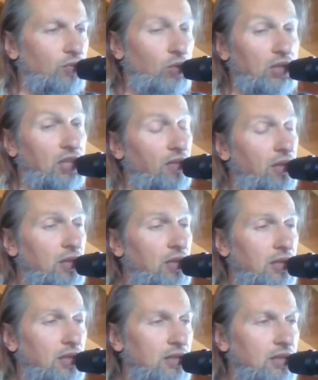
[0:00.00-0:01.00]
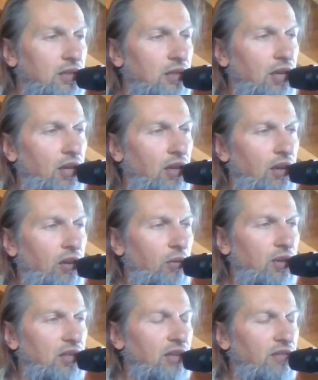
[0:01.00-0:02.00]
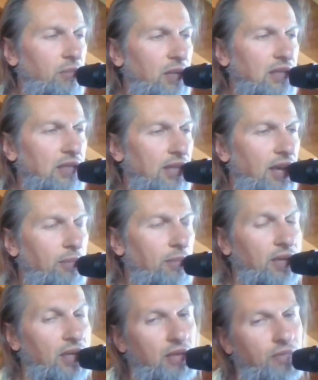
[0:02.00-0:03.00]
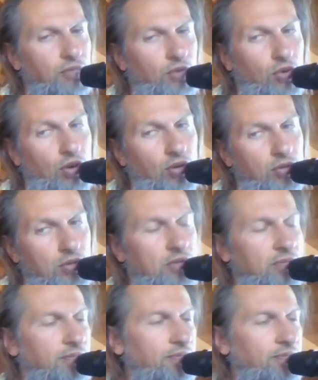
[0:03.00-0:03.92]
Whatever this is, whatever makes us happy, works.